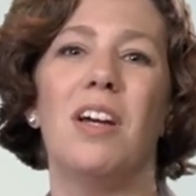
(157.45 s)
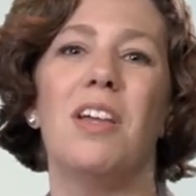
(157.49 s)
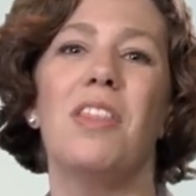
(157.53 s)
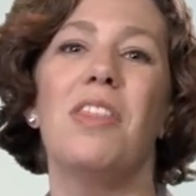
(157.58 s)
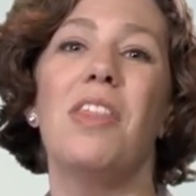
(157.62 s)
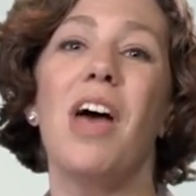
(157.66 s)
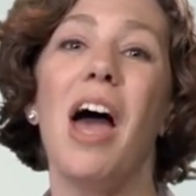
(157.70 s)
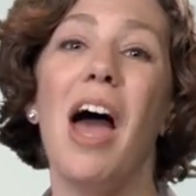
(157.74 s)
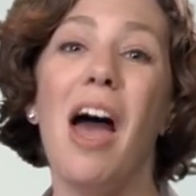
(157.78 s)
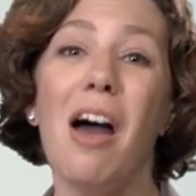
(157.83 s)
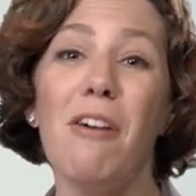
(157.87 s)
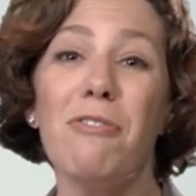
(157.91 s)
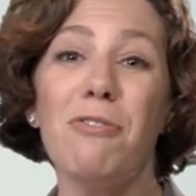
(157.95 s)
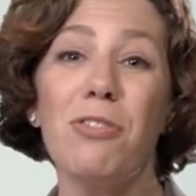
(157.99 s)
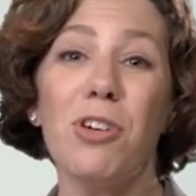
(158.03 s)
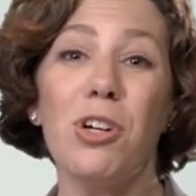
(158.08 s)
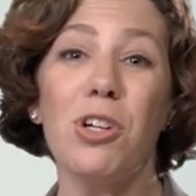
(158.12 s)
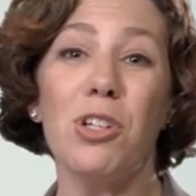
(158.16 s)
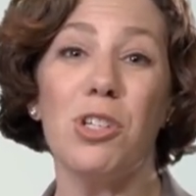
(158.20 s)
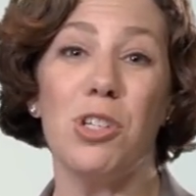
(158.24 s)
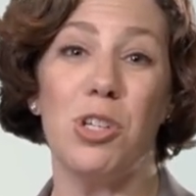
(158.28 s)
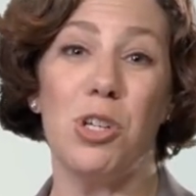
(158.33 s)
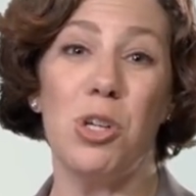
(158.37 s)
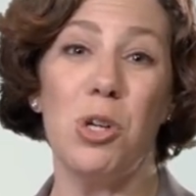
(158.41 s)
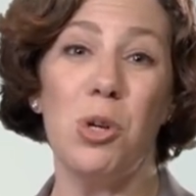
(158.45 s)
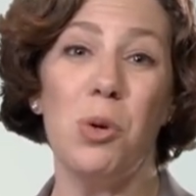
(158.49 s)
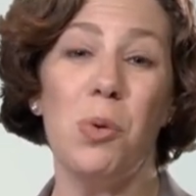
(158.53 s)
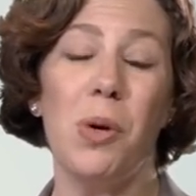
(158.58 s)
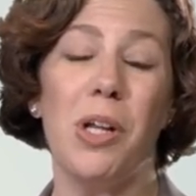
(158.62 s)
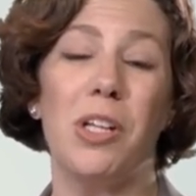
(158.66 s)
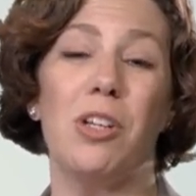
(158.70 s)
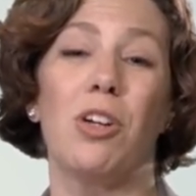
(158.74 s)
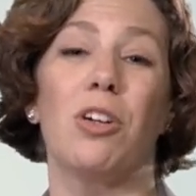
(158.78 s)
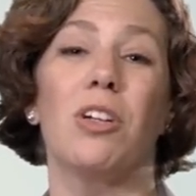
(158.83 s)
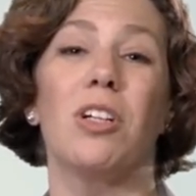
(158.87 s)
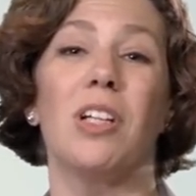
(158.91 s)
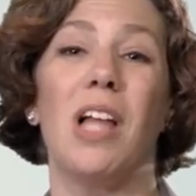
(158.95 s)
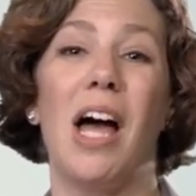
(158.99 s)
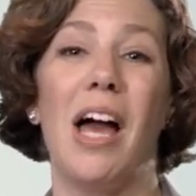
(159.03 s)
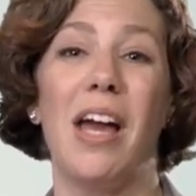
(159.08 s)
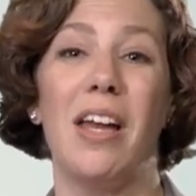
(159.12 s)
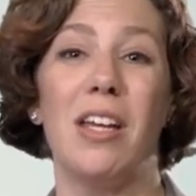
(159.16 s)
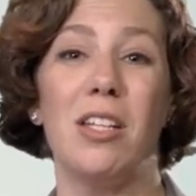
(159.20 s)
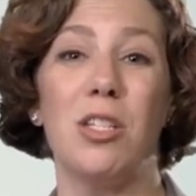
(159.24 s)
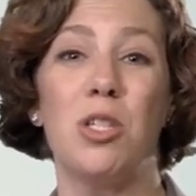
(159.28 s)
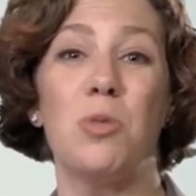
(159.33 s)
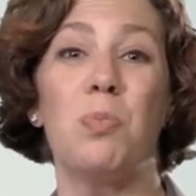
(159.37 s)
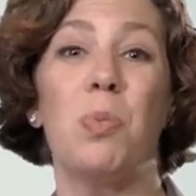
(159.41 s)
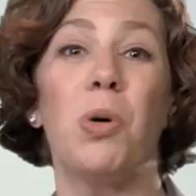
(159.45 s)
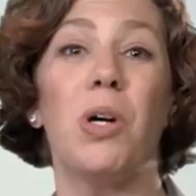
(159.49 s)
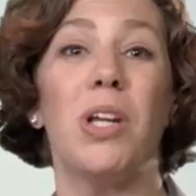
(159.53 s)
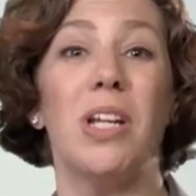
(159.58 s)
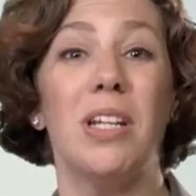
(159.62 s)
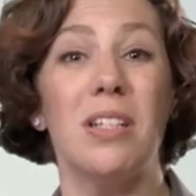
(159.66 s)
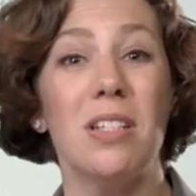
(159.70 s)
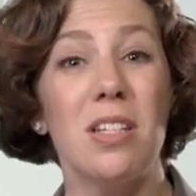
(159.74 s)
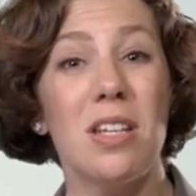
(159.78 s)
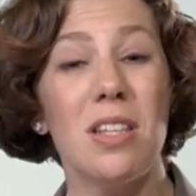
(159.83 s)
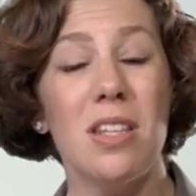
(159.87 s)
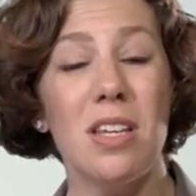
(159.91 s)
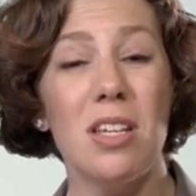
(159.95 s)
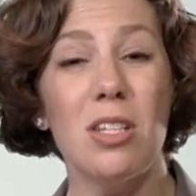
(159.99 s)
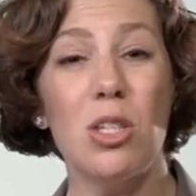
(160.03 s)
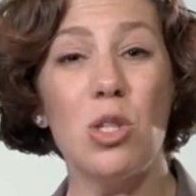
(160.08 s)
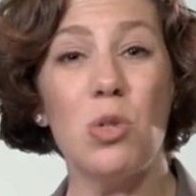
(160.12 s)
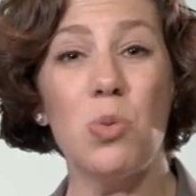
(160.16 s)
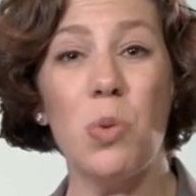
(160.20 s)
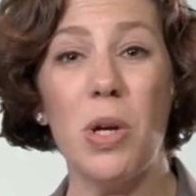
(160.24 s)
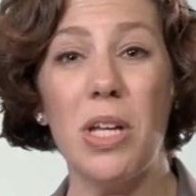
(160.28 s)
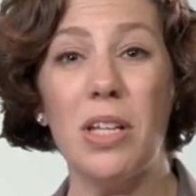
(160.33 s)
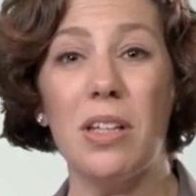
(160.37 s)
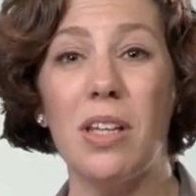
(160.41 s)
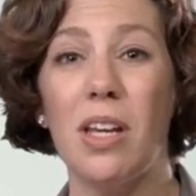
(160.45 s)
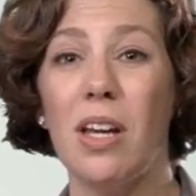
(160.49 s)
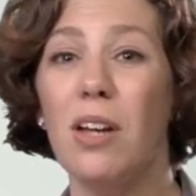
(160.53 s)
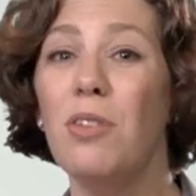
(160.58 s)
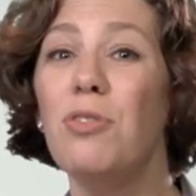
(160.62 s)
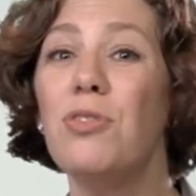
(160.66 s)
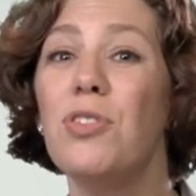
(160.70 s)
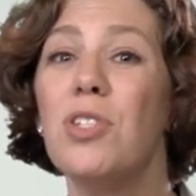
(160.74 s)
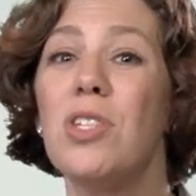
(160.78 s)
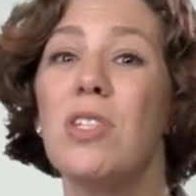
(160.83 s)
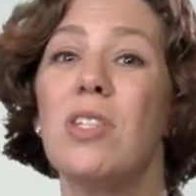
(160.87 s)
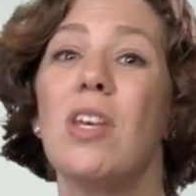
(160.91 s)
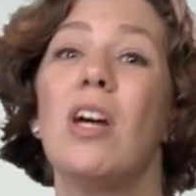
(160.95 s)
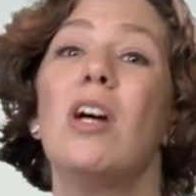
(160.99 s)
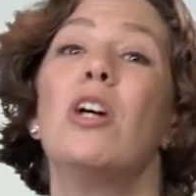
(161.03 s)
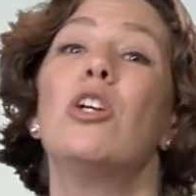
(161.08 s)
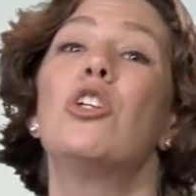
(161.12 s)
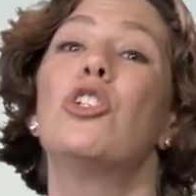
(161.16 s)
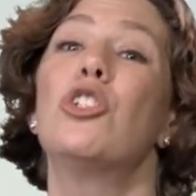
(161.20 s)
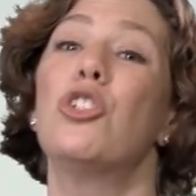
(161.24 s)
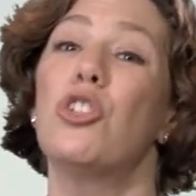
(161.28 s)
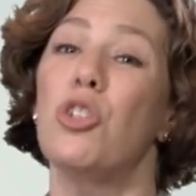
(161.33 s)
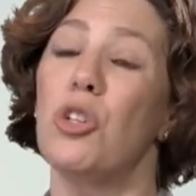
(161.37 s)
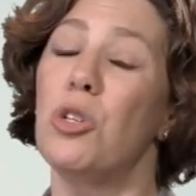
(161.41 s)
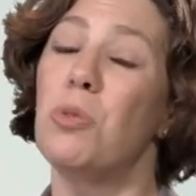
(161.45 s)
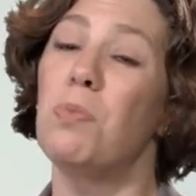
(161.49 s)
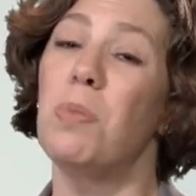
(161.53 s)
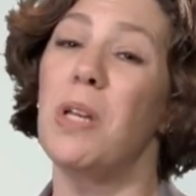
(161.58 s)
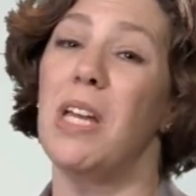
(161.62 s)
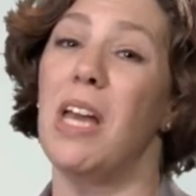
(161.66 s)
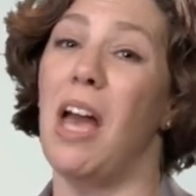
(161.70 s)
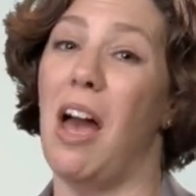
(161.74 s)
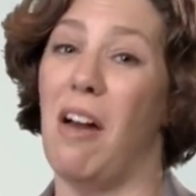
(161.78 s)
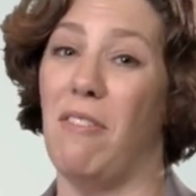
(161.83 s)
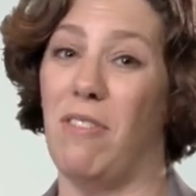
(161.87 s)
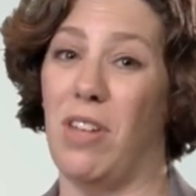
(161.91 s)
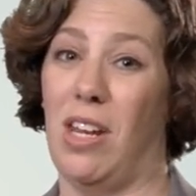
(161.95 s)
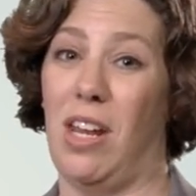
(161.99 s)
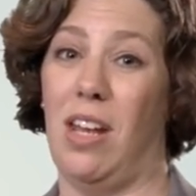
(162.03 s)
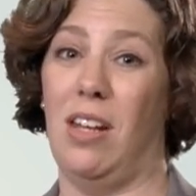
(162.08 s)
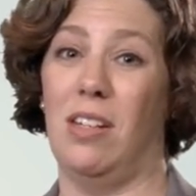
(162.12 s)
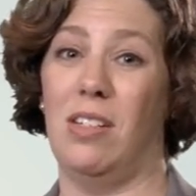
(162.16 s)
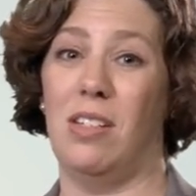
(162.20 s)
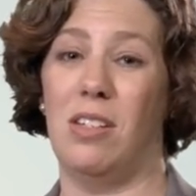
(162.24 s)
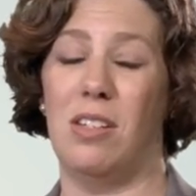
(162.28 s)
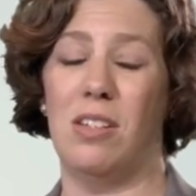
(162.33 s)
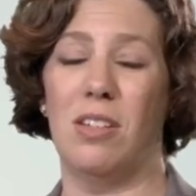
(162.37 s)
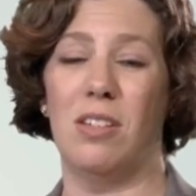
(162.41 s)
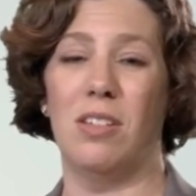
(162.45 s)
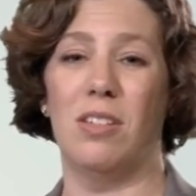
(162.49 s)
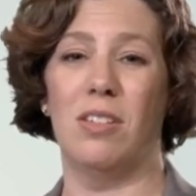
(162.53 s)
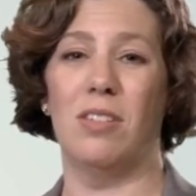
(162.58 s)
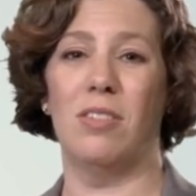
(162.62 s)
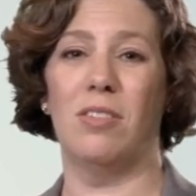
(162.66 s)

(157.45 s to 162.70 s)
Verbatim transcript: The effort you and your clients put into these sweet gifts should be evident.